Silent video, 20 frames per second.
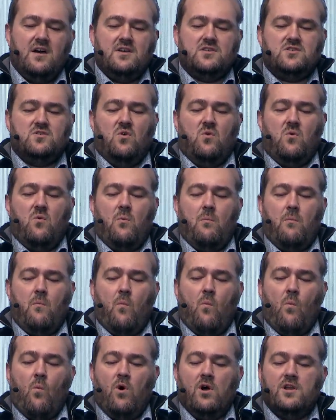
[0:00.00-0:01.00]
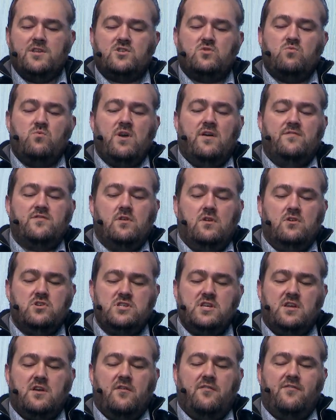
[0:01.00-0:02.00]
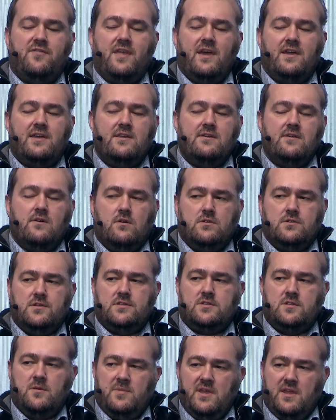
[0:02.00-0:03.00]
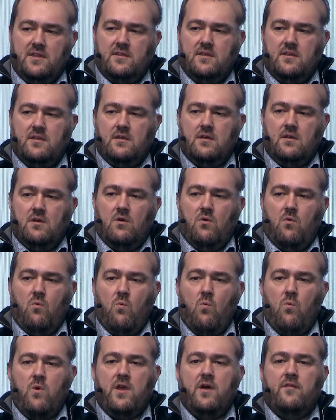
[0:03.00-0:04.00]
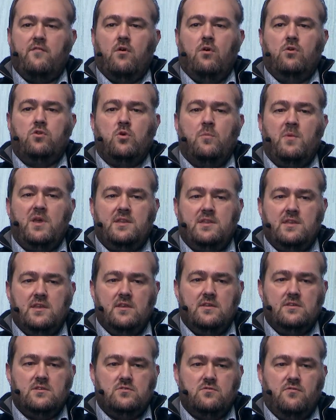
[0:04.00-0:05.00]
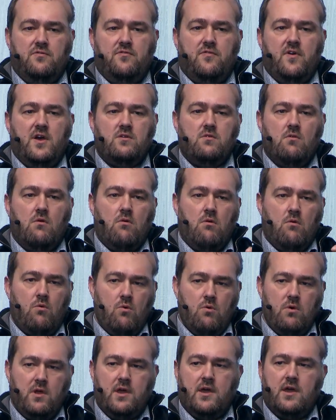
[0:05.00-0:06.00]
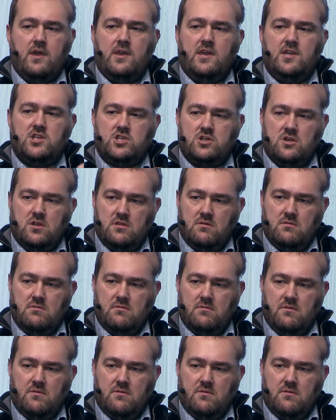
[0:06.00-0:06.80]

So once we have the logic of tagging all the subnet, we have automating the firewall rule creation,